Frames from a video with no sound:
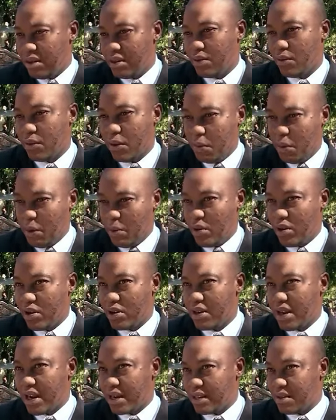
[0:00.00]
the way people
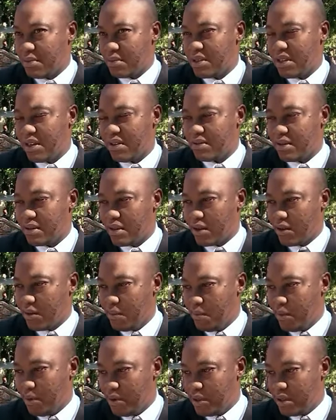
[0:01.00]
conduct themselves on their
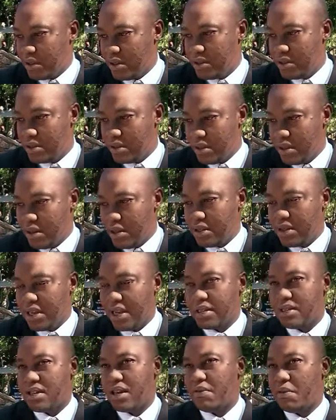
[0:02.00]
computers,
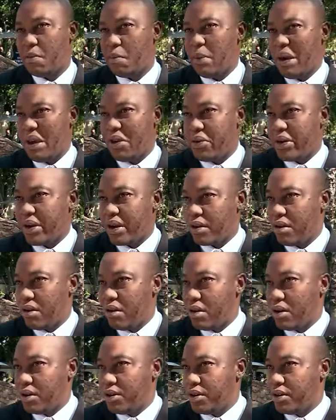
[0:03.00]
does have a bearing
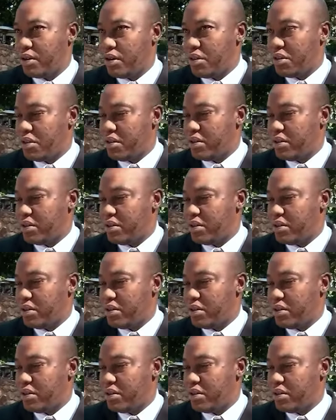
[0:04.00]
on the